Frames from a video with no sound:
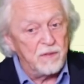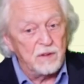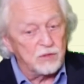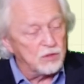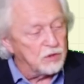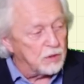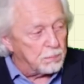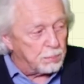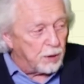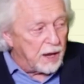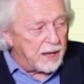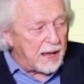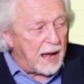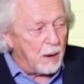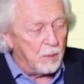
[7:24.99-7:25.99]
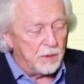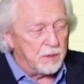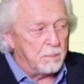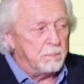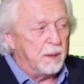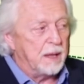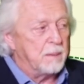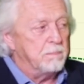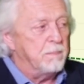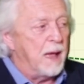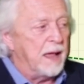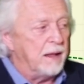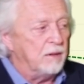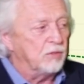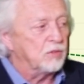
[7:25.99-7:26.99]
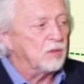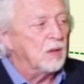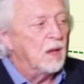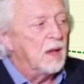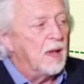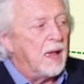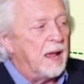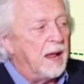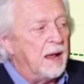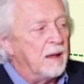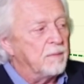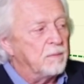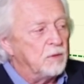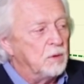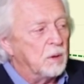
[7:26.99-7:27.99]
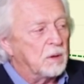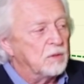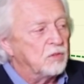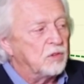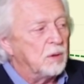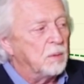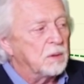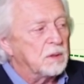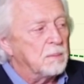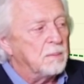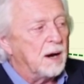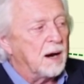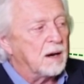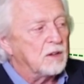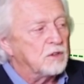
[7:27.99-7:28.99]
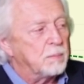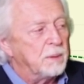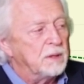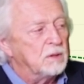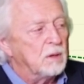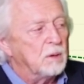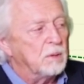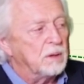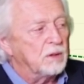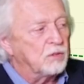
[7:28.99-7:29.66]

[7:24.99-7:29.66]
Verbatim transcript: This is a breakout with a big base, and you can see what the market's been doing.